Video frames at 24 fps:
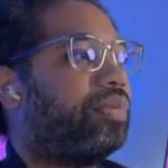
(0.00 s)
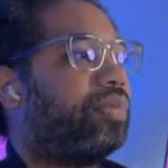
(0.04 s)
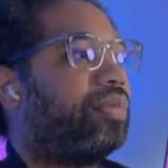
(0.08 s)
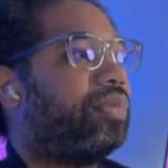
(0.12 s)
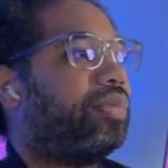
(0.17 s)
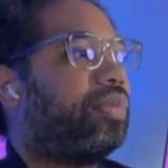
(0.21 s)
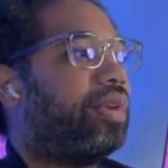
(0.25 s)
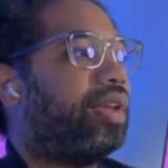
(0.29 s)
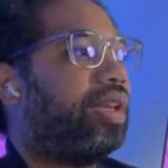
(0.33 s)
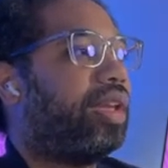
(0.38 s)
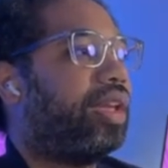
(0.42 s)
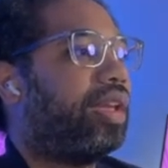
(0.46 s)

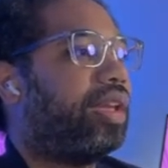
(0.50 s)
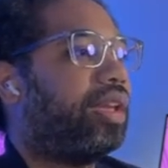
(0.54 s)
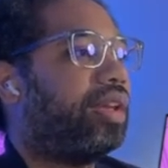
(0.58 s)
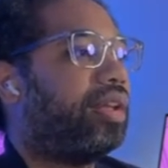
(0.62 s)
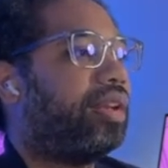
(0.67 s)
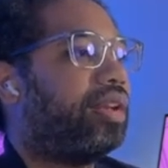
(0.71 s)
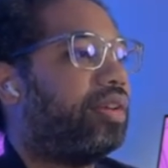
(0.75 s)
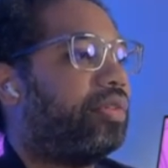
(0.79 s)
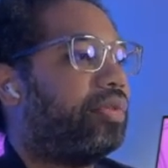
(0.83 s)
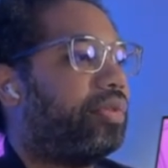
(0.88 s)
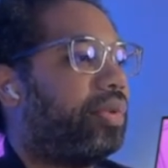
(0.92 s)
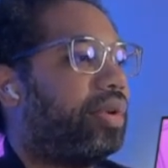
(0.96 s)
And
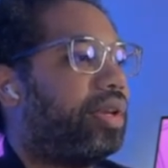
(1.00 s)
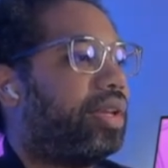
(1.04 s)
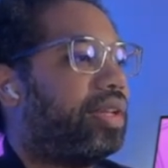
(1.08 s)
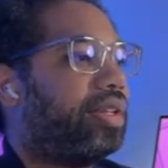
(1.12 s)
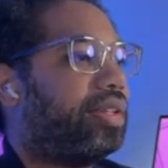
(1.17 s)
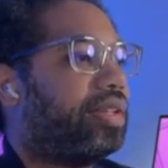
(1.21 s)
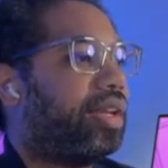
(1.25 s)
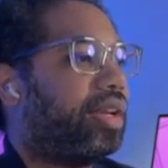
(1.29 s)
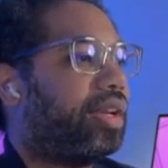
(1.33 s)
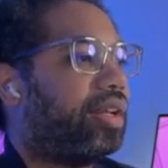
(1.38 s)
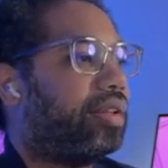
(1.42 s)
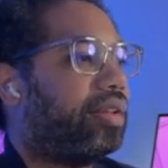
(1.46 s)
if we
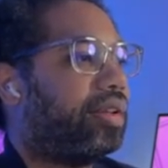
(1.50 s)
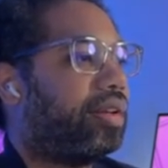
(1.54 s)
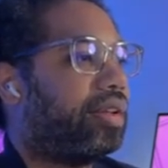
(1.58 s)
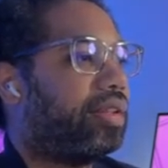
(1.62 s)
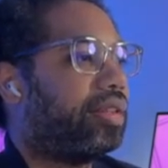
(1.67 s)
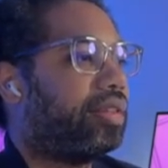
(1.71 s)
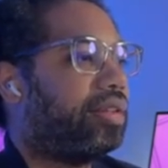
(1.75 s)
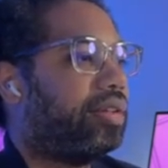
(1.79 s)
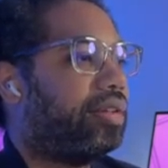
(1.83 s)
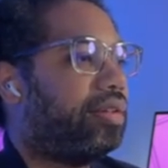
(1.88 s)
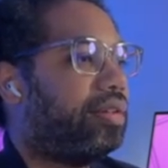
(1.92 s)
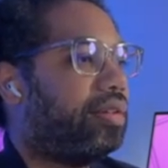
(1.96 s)
take a look at
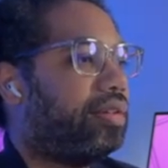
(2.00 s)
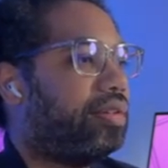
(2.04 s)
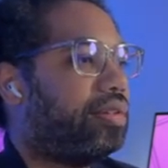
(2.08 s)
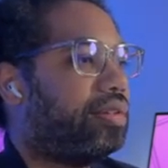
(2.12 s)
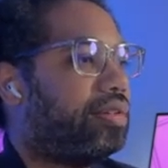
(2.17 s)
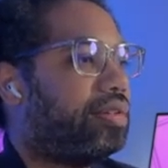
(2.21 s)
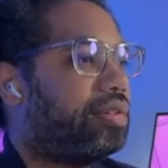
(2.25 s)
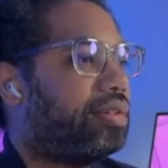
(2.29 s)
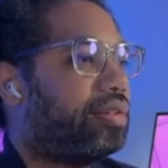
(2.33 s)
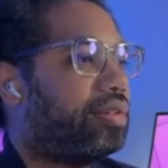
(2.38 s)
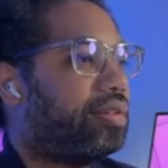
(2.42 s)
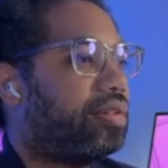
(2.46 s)

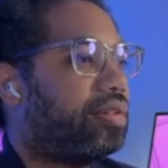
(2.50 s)
this,